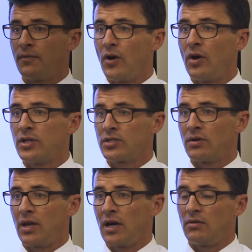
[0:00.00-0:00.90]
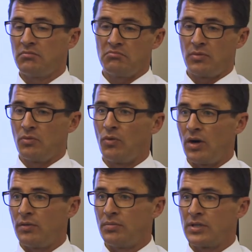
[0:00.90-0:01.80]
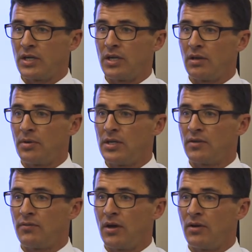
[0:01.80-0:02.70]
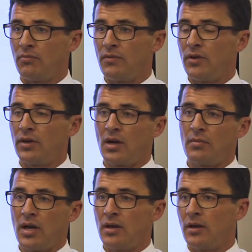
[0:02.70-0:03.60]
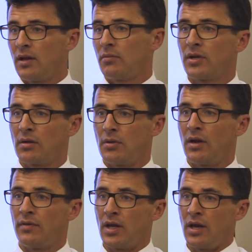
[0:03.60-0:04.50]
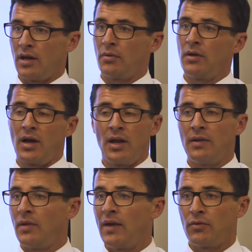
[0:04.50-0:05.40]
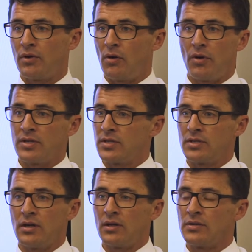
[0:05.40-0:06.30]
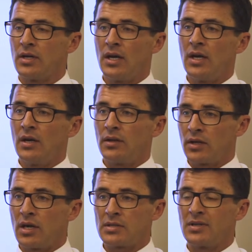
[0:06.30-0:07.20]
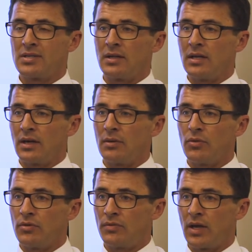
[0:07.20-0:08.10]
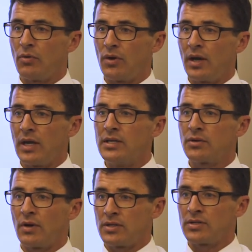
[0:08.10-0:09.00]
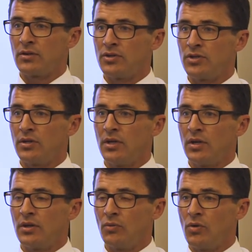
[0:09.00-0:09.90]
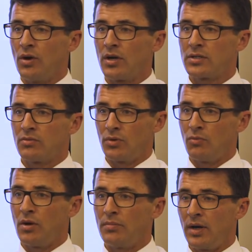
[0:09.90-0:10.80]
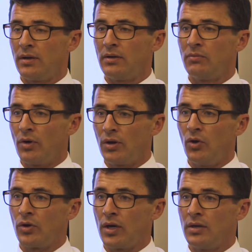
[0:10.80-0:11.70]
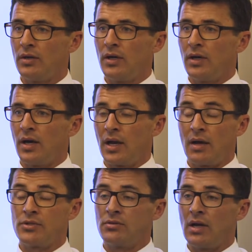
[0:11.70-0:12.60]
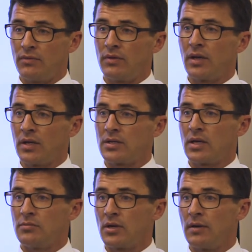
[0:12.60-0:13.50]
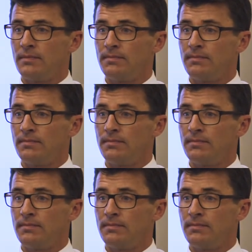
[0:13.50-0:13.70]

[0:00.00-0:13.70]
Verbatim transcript: furnished to allow one particular piece of revenue come in, and another one coming over there, another one, and everyone operates in silos. The customer doesn't need that anymore. They want an integrated solution that works with one button, one login, and allow them to do everything at the same time.